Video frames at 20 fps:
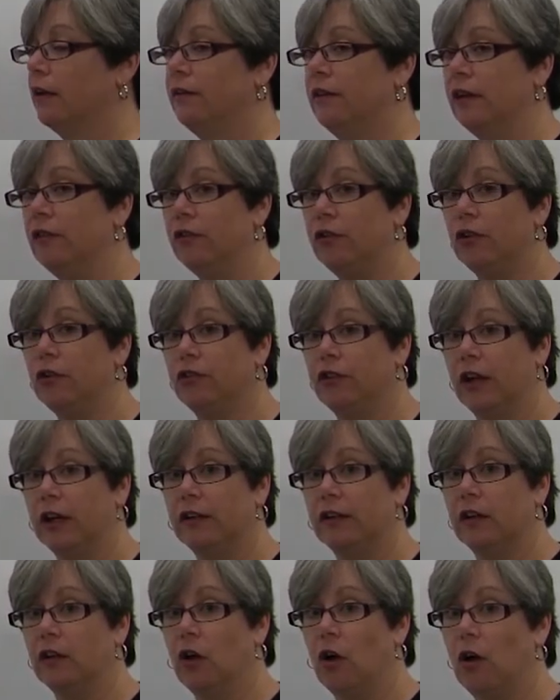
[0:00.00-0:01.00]
This looks
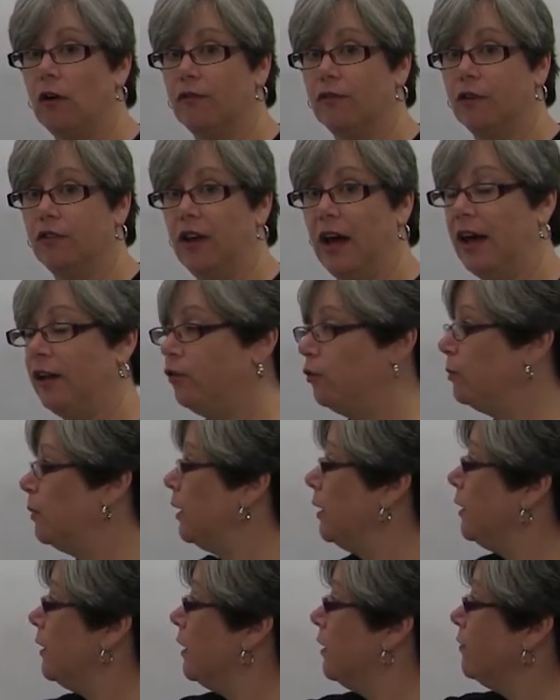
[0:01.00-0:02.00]
like the law of
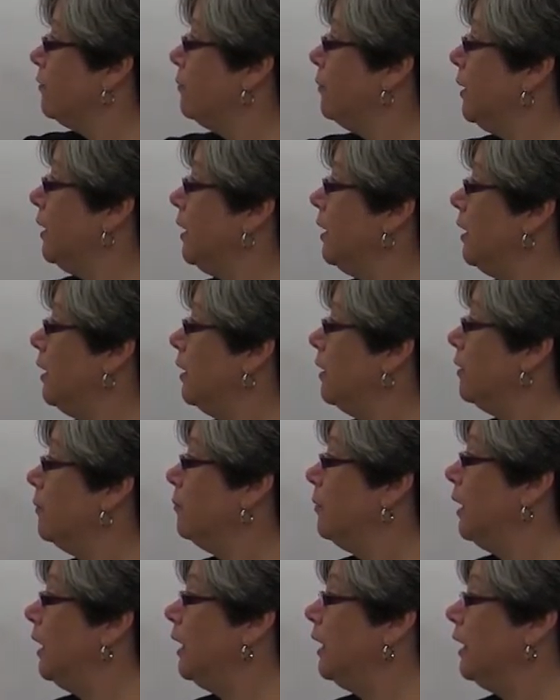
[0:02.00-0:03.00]
detachment. If P,
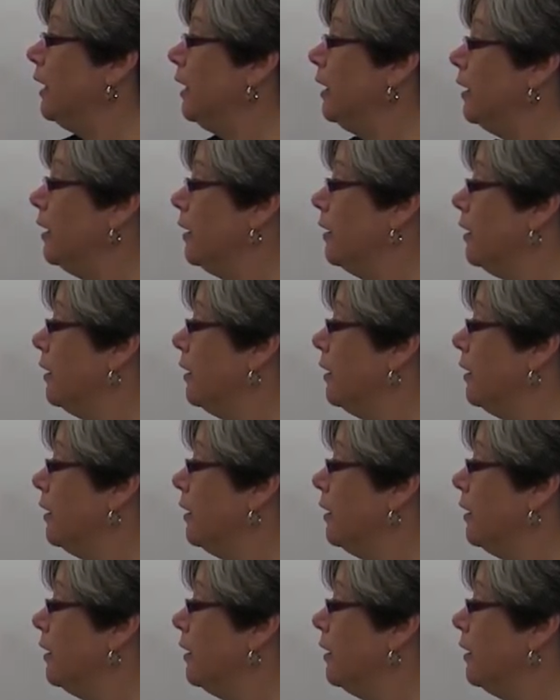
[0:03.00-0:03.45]
P,